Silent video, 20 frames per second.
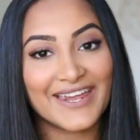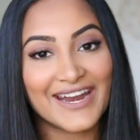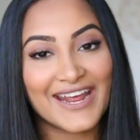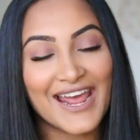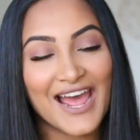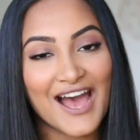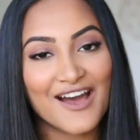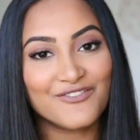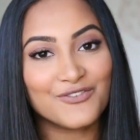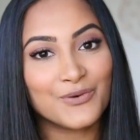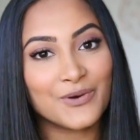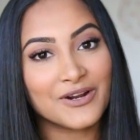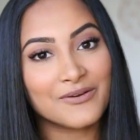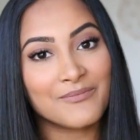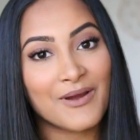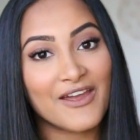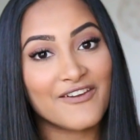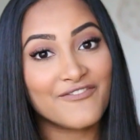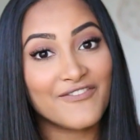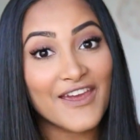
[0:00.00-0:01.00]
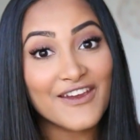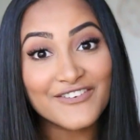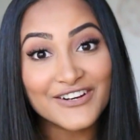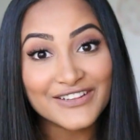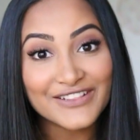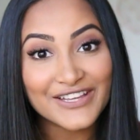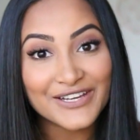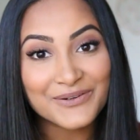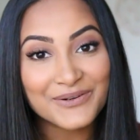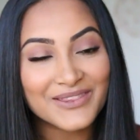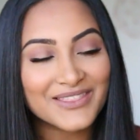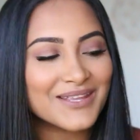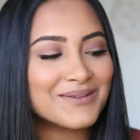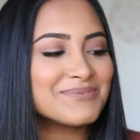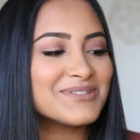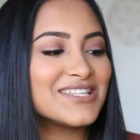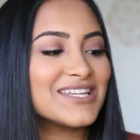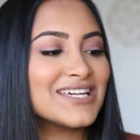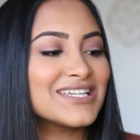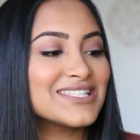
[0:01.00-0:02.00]
Then I have one of my favorite liquid
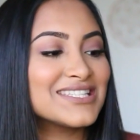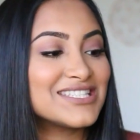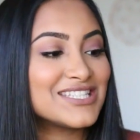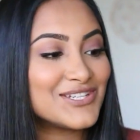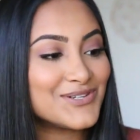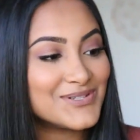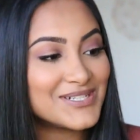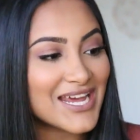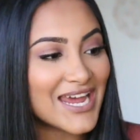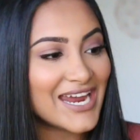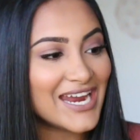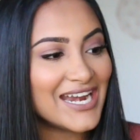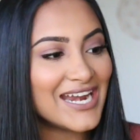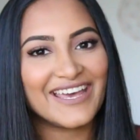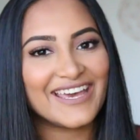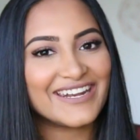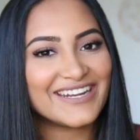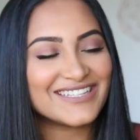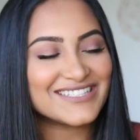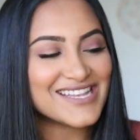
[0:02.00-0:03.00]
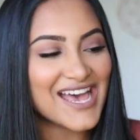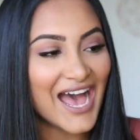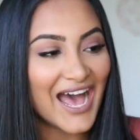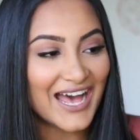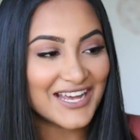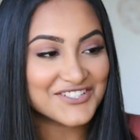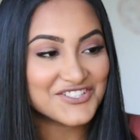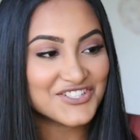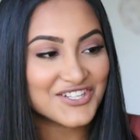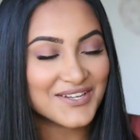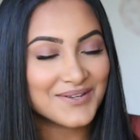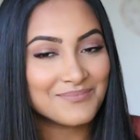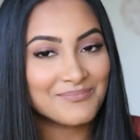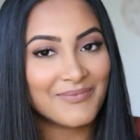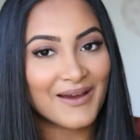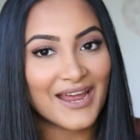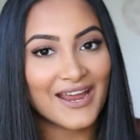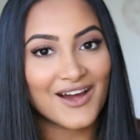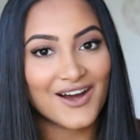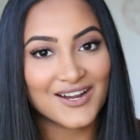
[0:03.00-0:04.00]
lipsticks to date. It is Ashen
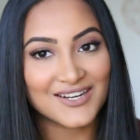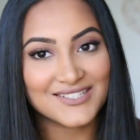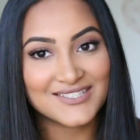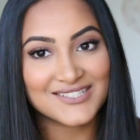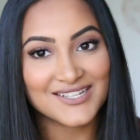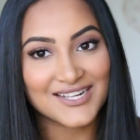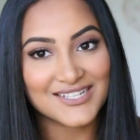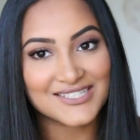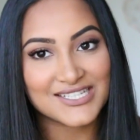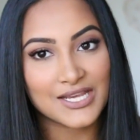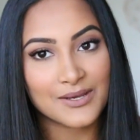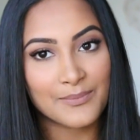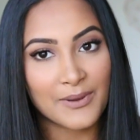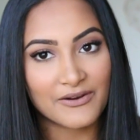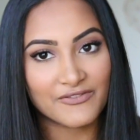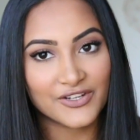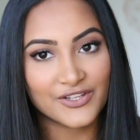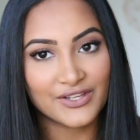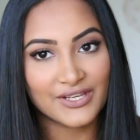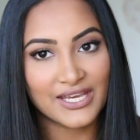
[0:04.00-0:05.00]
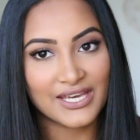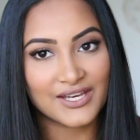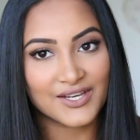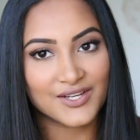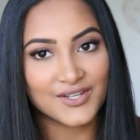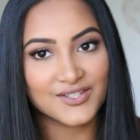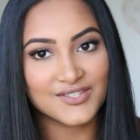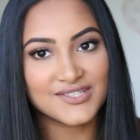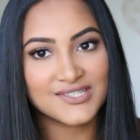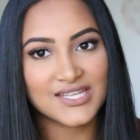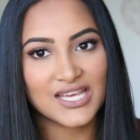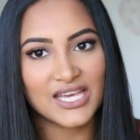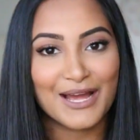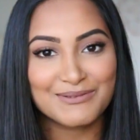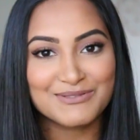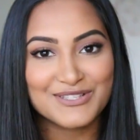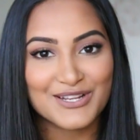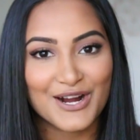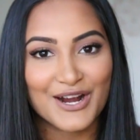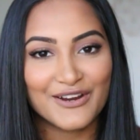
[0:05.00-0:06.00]
by Anastasia Beverly Hills.
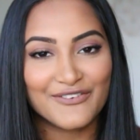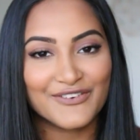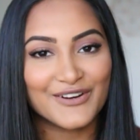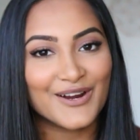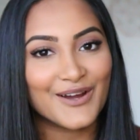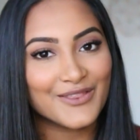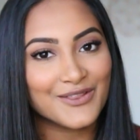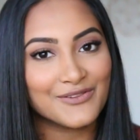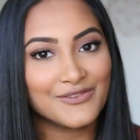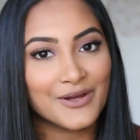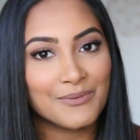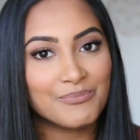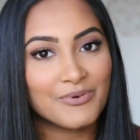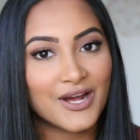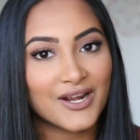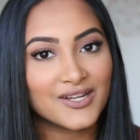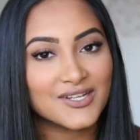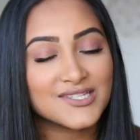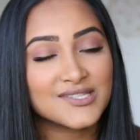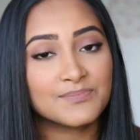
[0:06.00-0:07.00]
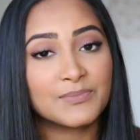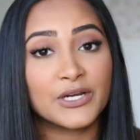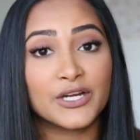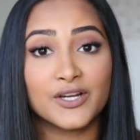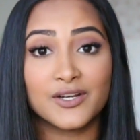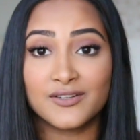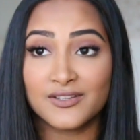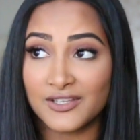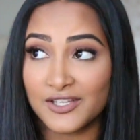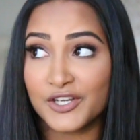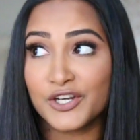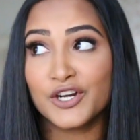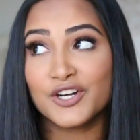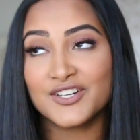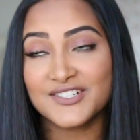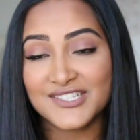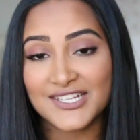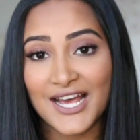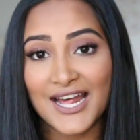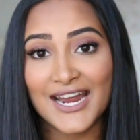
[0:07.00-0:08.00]
I'm sorry for all the lip products, but your
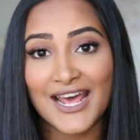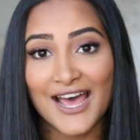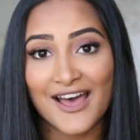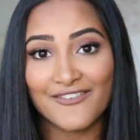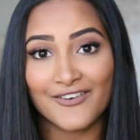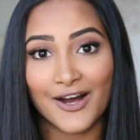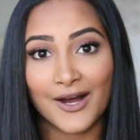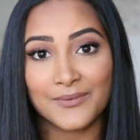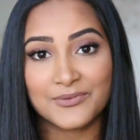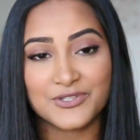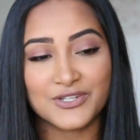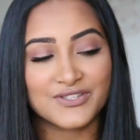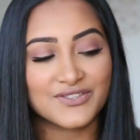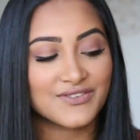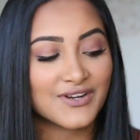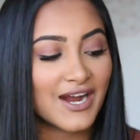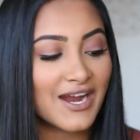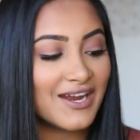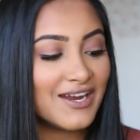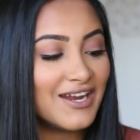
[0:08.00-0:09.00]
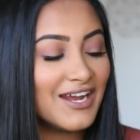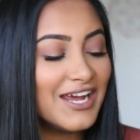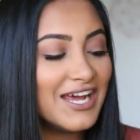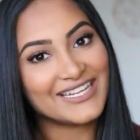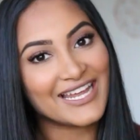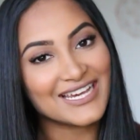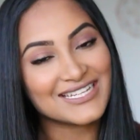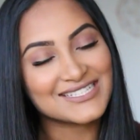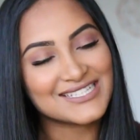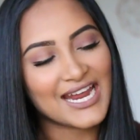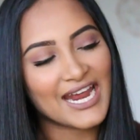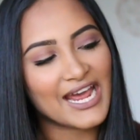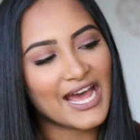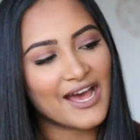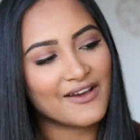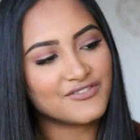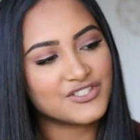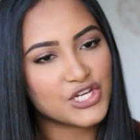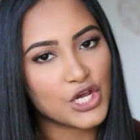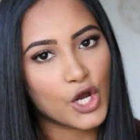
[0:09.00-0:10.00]
girl's gotta have options, right? Next, I
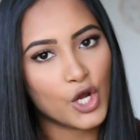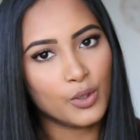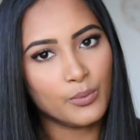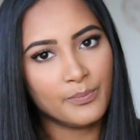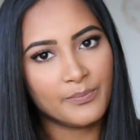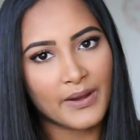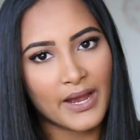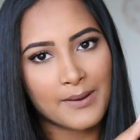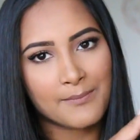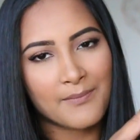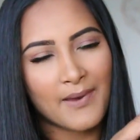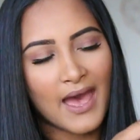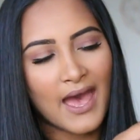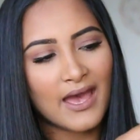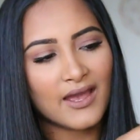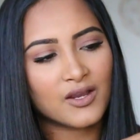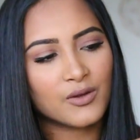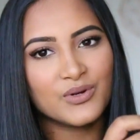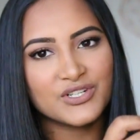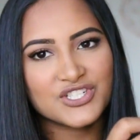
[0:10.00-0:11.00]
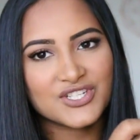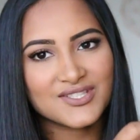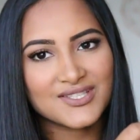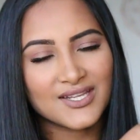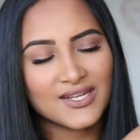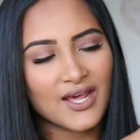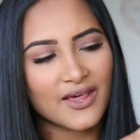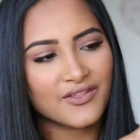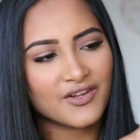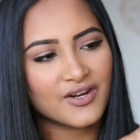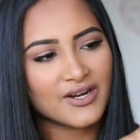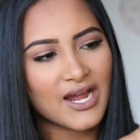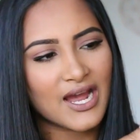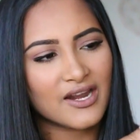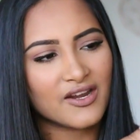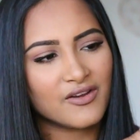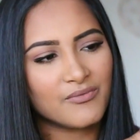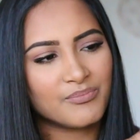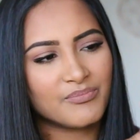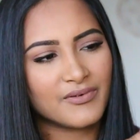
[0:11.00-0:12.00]
have Taupe by MAC, which is another
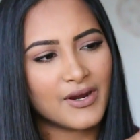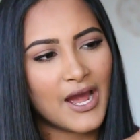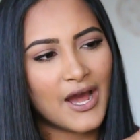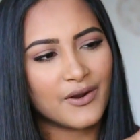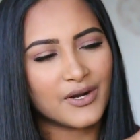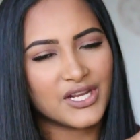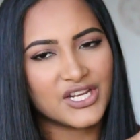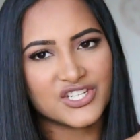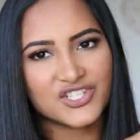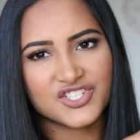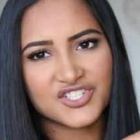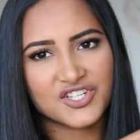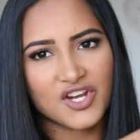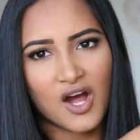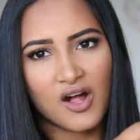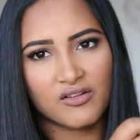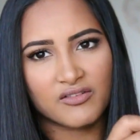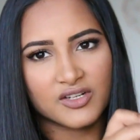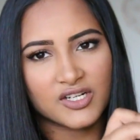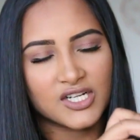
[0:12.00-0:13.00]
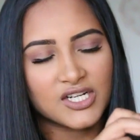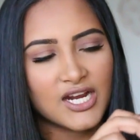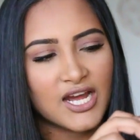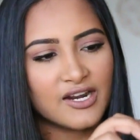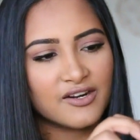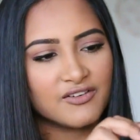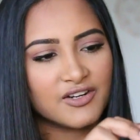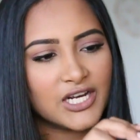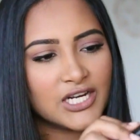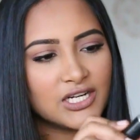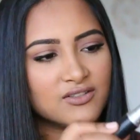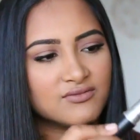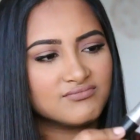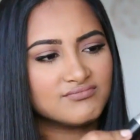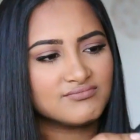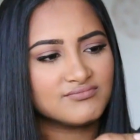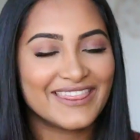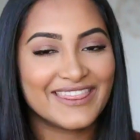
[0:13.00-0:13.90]
kind of brownish color. I don't know.